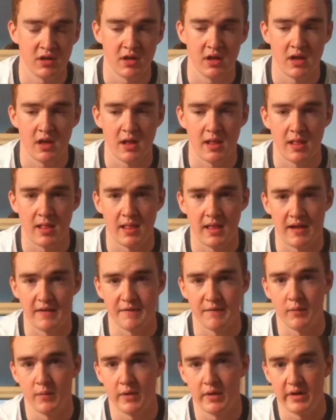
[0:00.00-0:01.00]
Take that away from
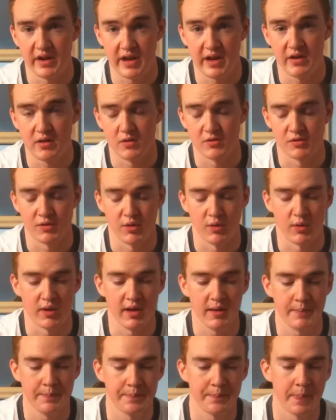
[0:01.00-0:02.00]
your 1,700.
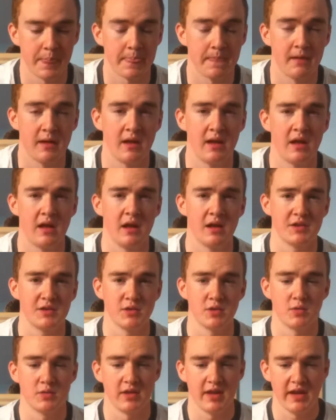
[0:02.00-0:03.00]
Left with
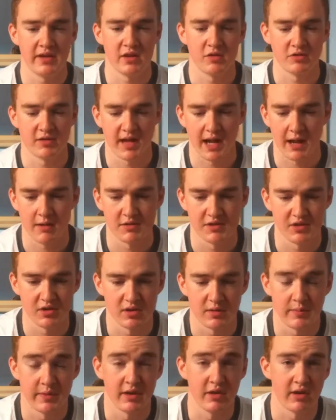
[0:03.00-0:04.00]
800, okay?
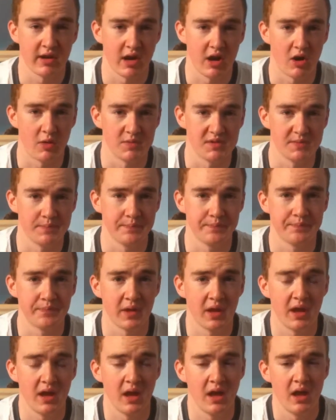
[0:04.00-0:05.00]
So the
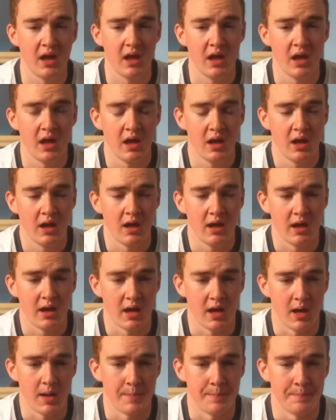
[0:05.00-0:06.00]
800 calories are going to be your
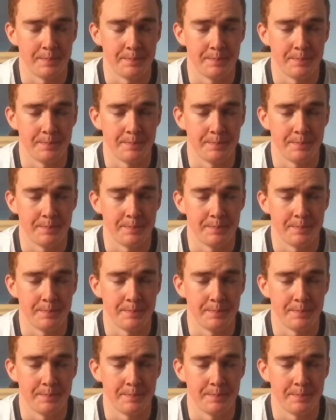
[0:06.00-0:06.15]
carbs.